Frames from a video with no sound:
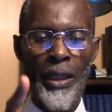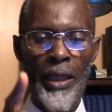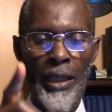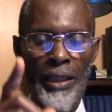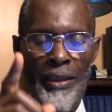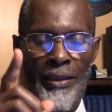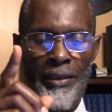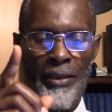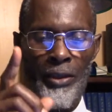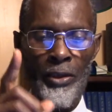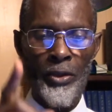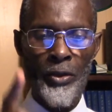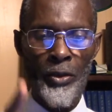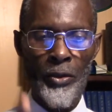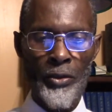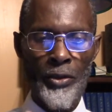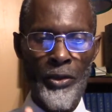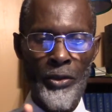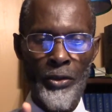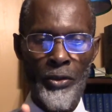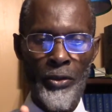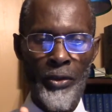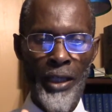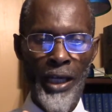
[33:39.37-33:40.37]
and the good
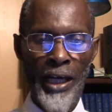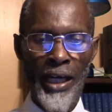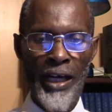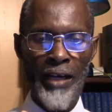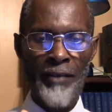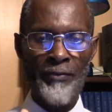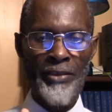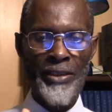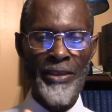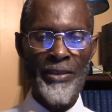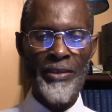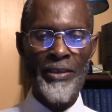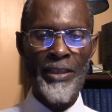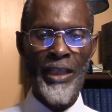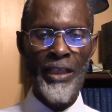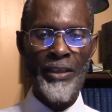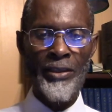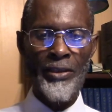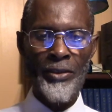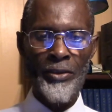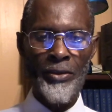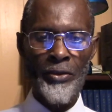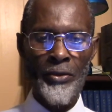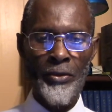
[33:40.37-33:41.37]
you have is
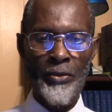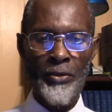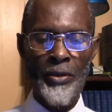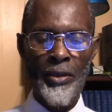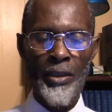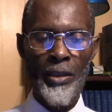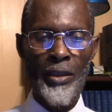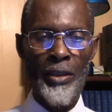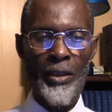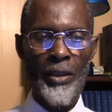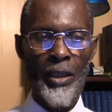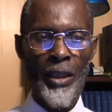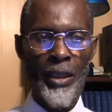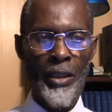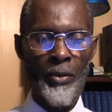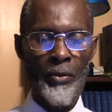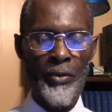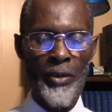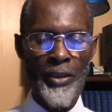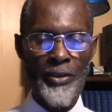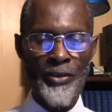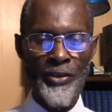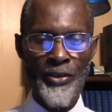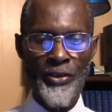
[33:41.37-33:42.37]
that you
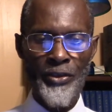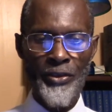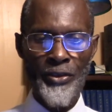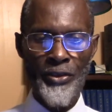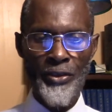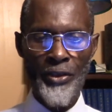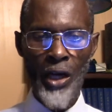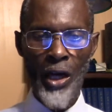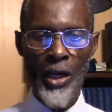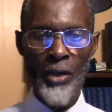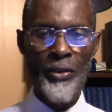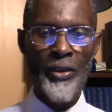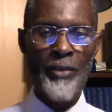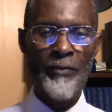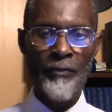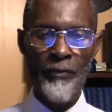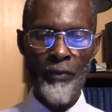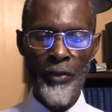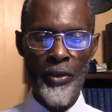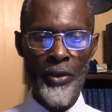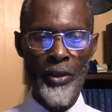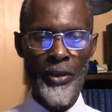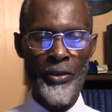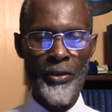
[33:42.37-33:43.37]
are sorry
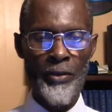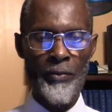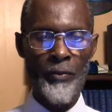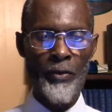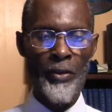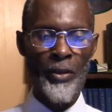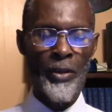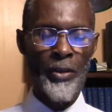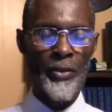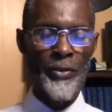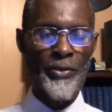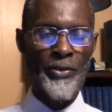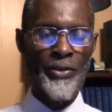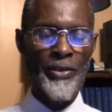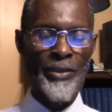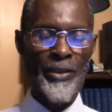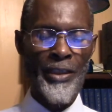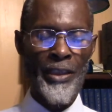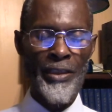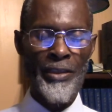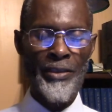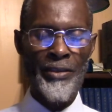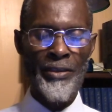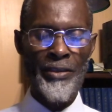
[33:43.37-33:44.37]
for your
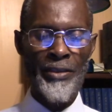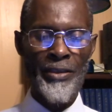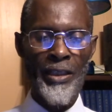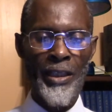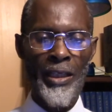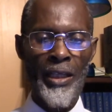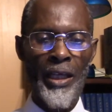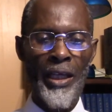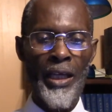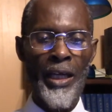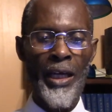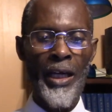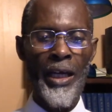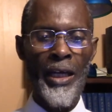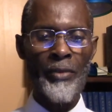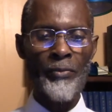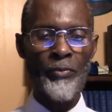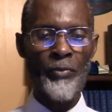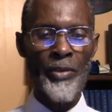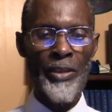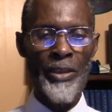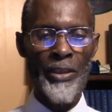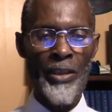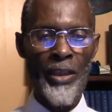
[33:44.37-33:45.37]
sins
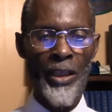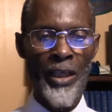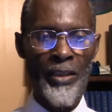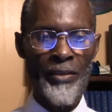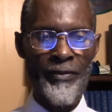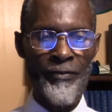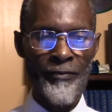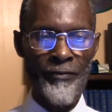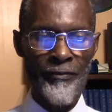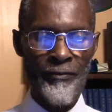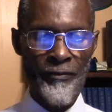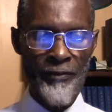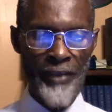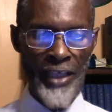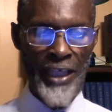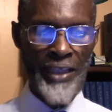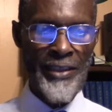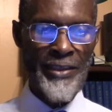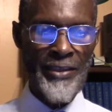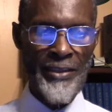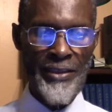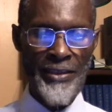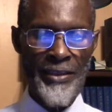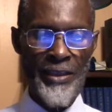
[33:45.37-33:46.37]
and we
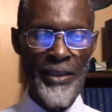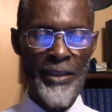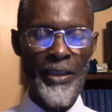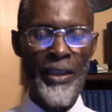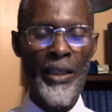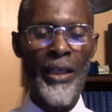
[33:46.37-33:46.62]
confess